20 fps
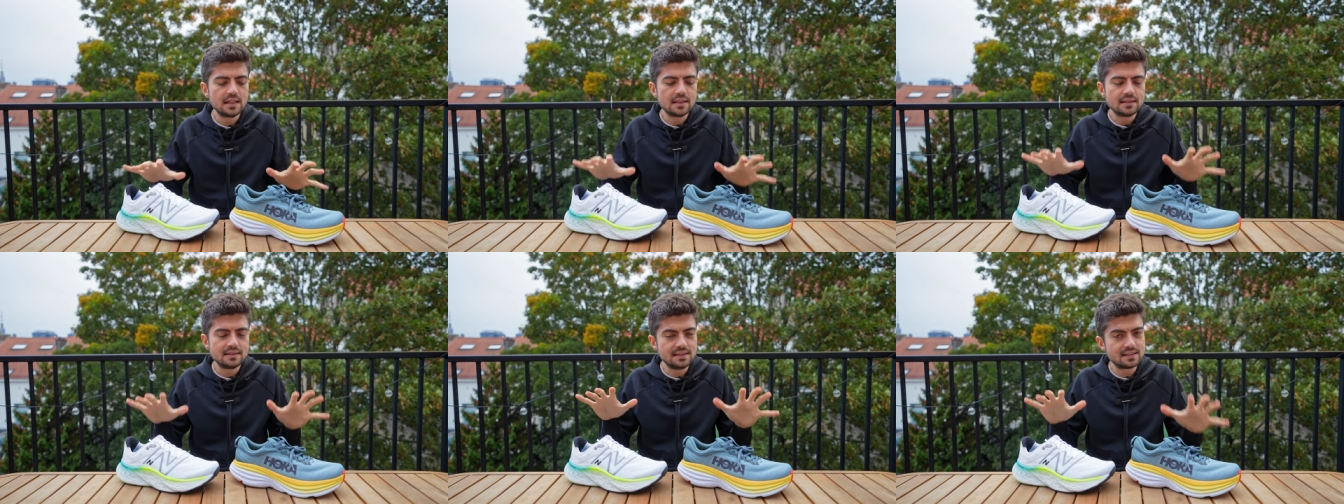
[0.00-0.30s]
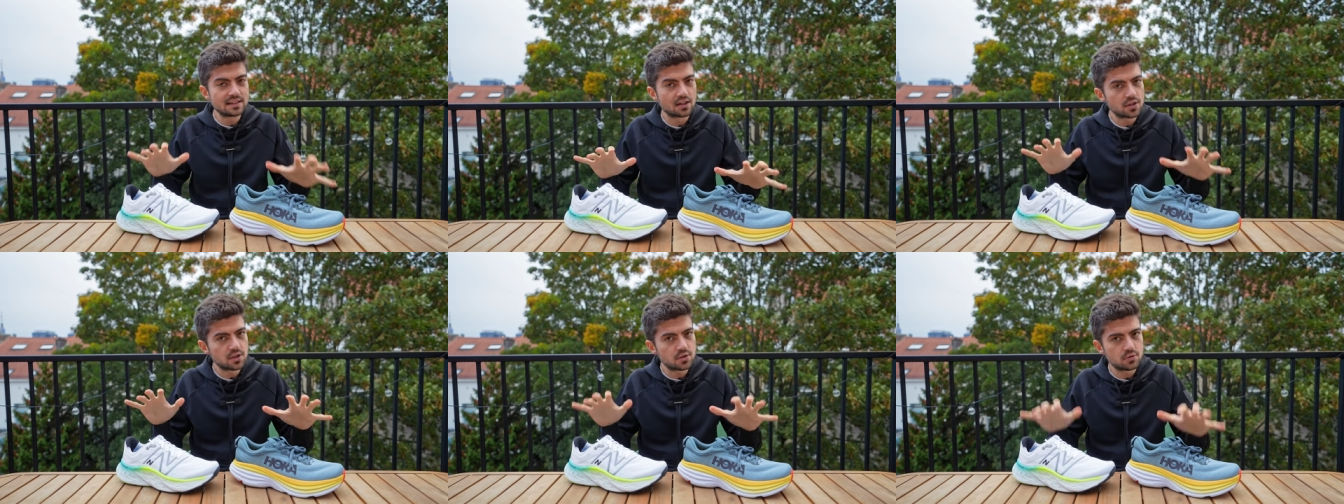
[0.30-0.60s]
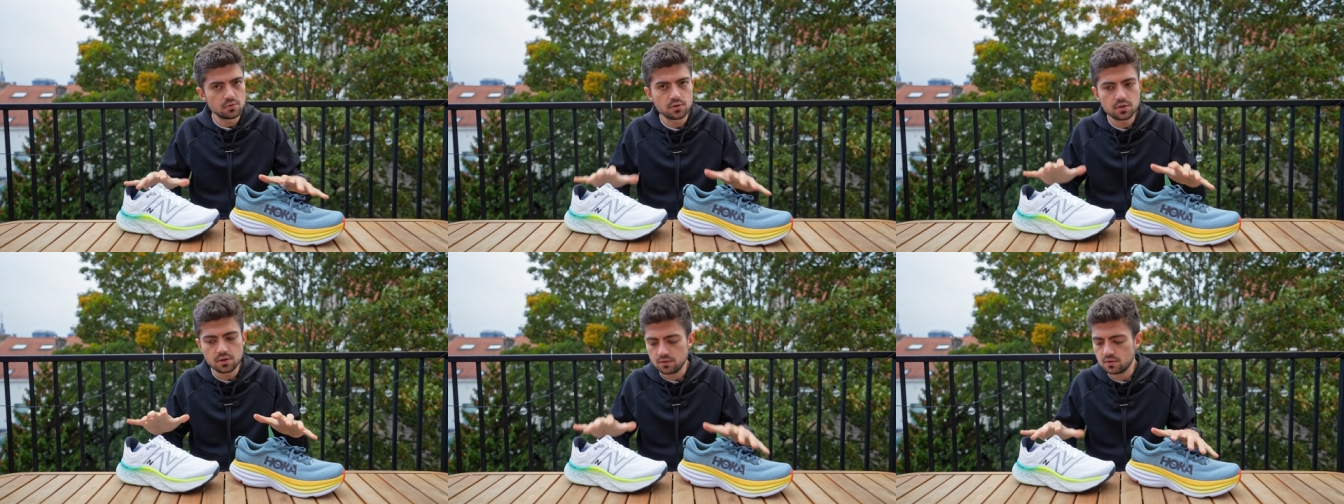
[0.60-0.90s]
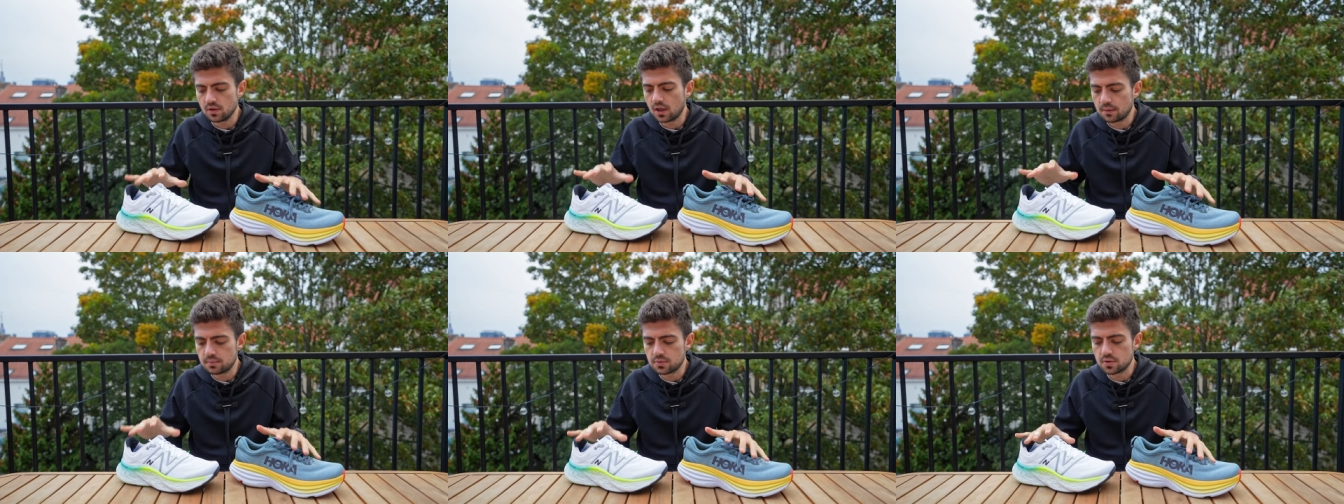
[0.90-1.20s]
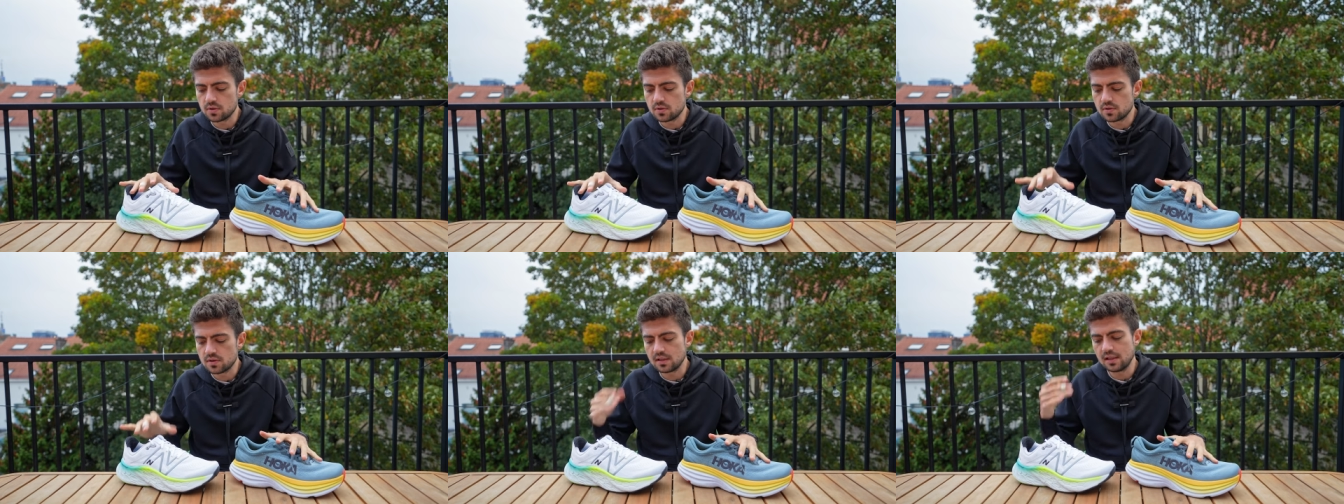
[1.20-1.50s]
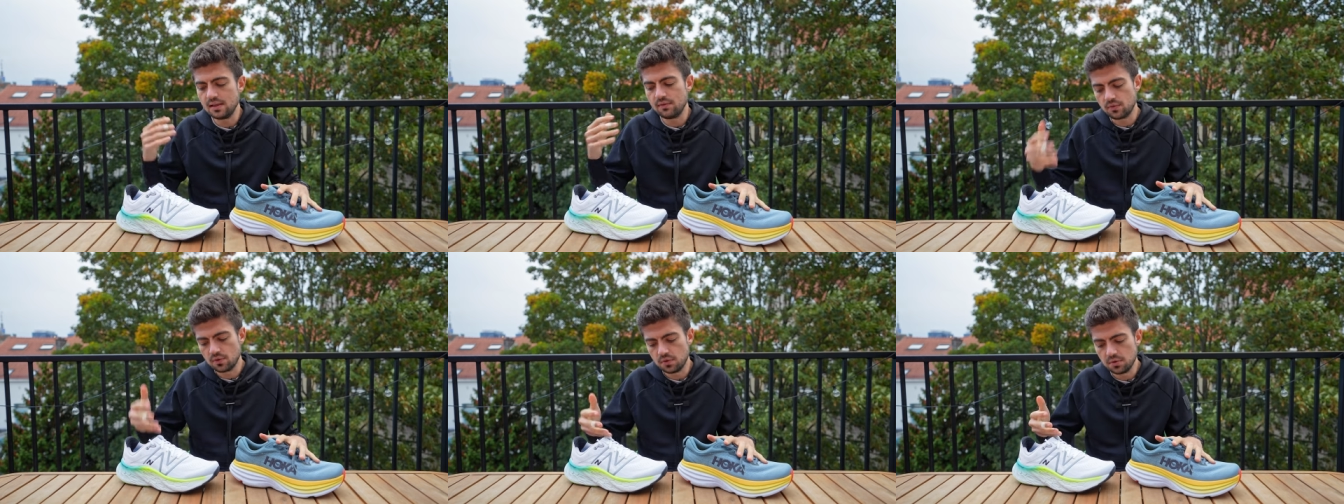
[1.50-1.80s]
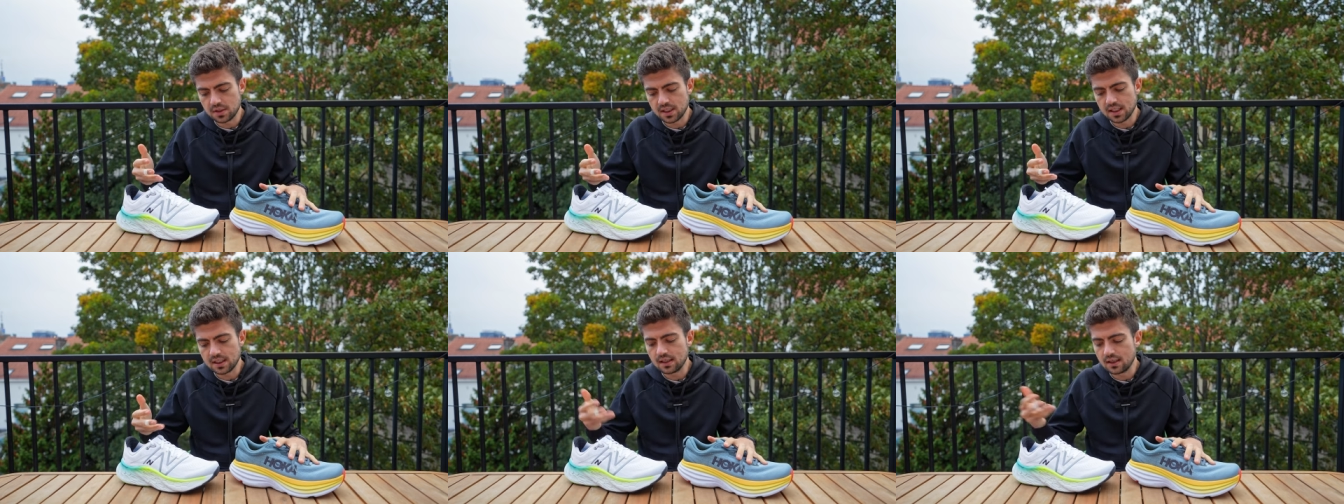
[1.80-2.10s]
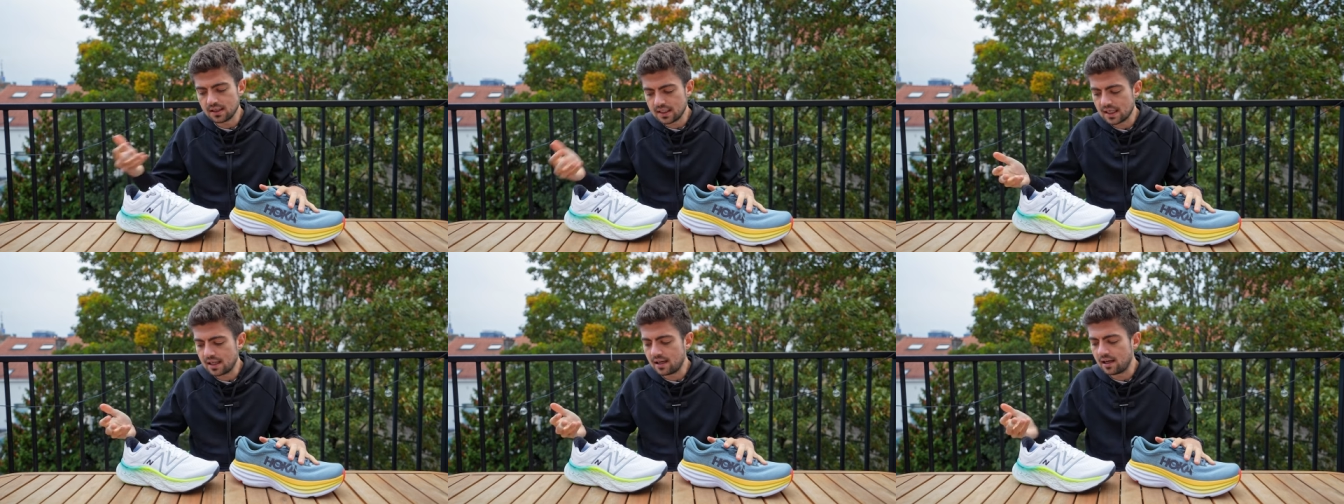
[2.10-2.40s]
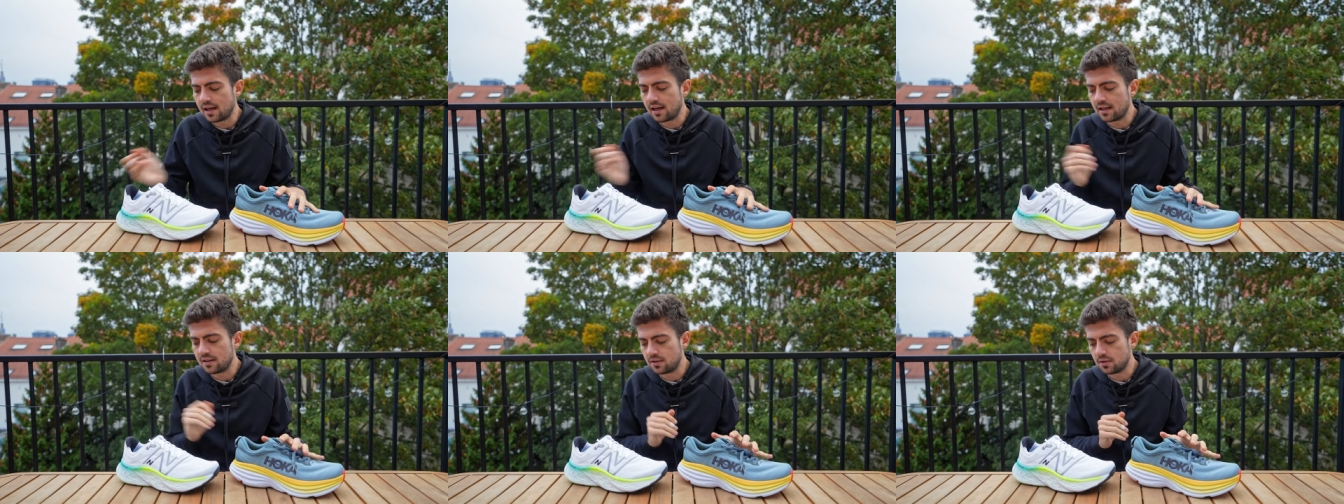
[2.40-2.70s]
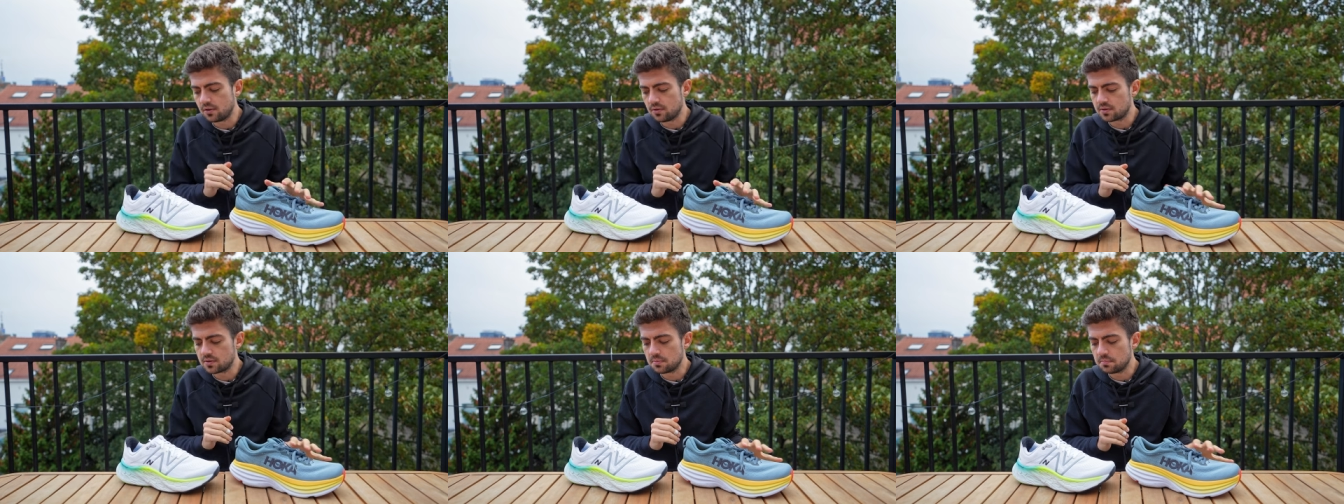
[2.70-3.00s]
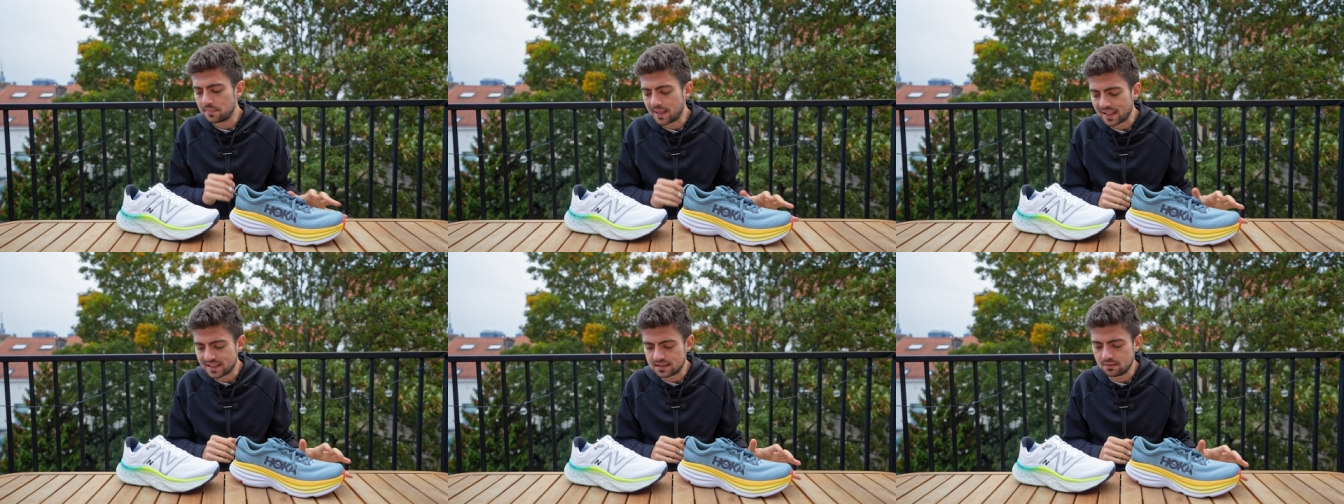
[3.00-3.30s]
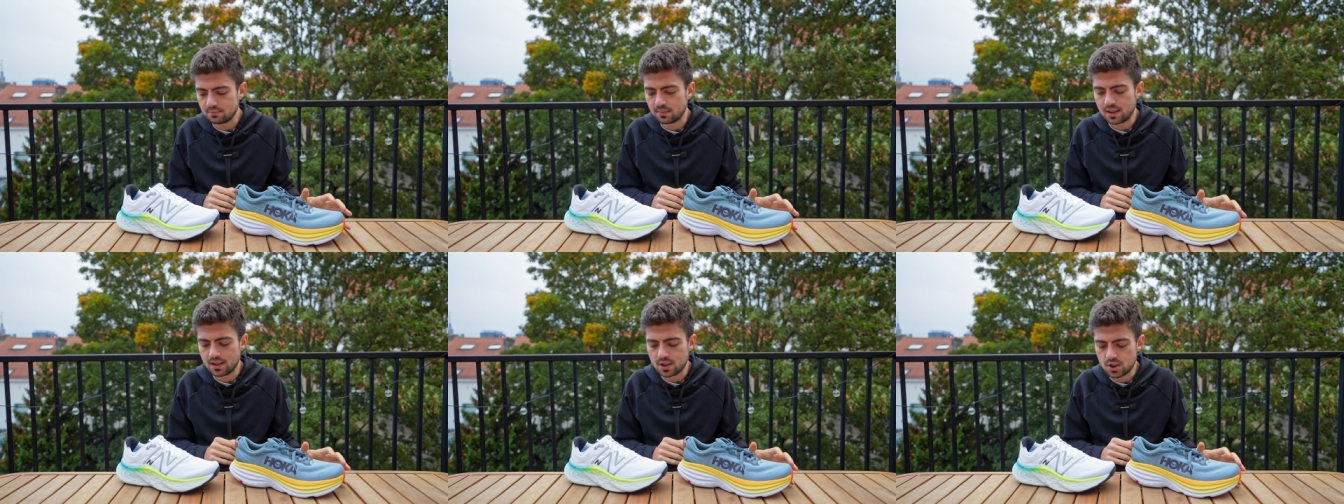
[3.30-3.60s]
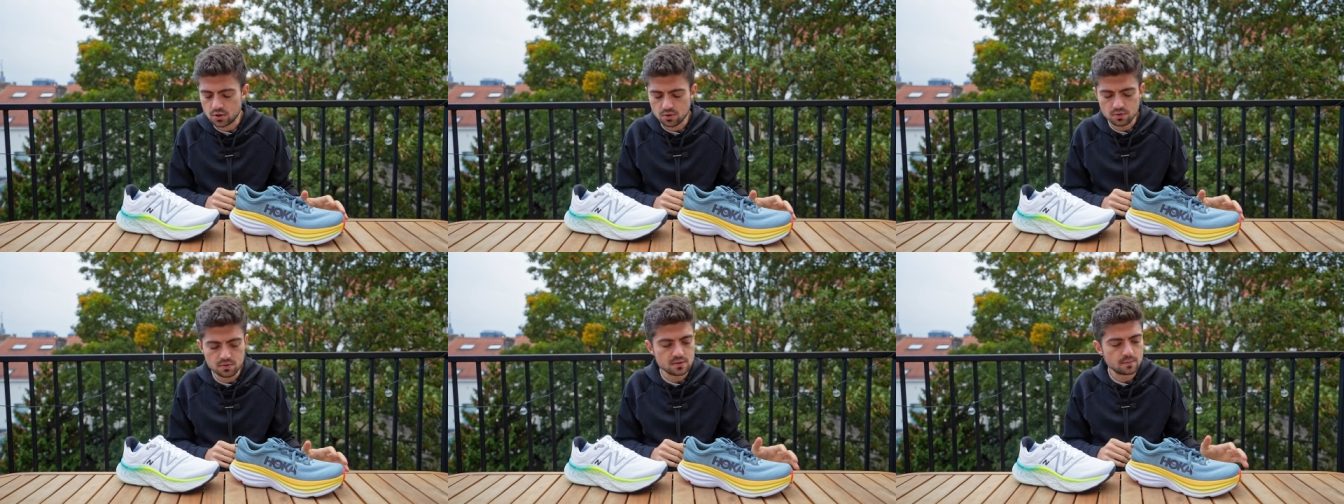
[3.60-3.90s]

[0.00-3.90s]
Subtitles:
these are two good options if you're looking again at those maximized shoes.